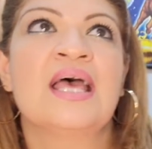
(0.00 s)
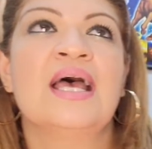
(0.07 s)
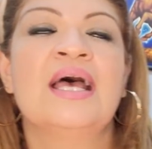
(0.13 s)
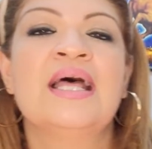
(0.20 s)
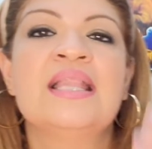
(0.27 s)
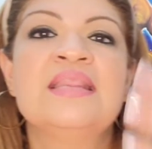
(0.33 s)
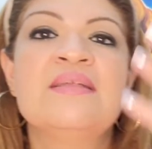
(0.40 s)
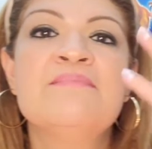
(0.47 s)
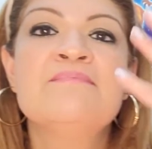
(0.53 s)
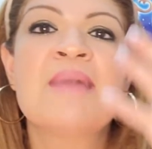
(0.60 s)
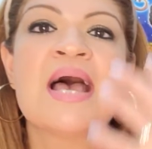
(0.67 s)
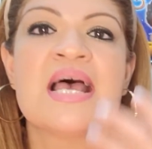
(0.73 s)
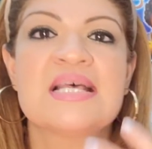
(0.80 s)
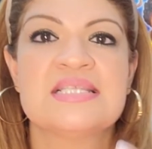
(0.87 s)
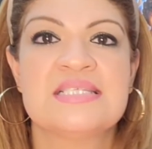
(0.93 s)
the
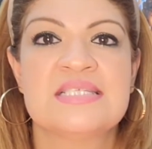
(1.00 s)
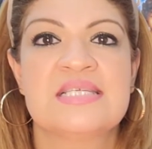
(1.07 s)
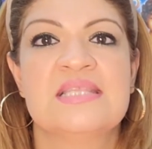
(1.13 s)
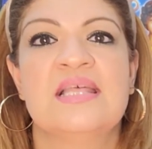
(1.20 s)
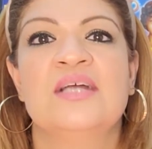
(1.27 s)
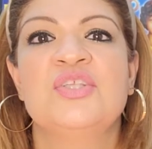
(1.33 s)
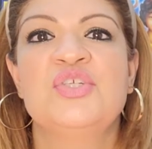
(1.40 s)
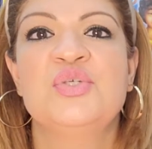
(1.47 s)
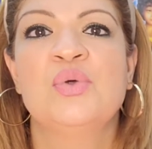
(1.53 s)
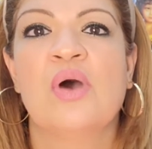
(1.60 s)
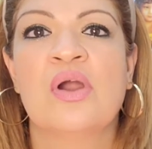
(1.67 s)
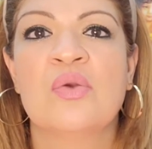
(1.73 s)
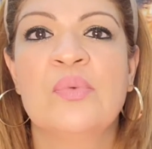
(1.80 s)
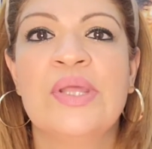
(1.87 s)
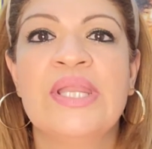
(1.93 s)
mask that you
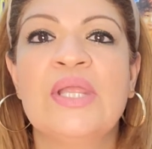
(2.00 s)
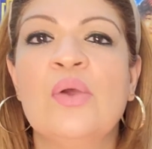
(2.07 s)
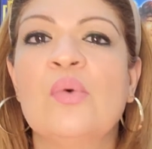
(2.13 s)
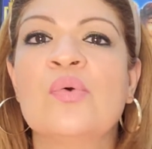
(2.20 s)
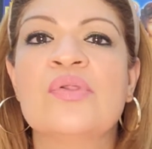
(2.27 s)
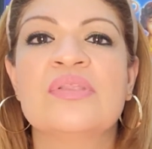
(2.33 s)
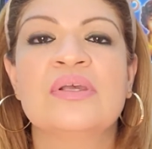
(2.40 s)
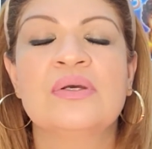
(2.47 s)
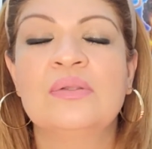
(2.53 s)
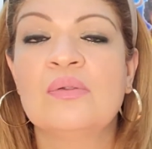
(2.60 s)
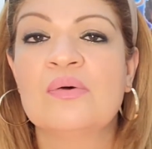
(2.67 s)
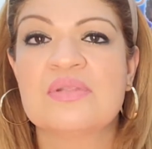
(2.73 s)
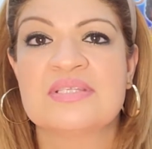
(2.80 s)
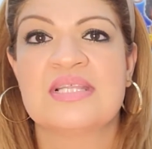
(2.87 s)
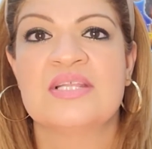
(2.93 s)
are wearing or the
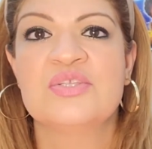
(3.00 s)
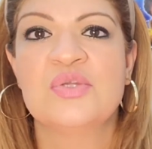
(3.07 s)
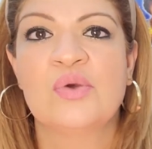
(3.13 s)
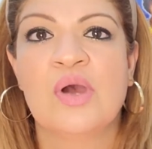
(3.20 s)
clothes that you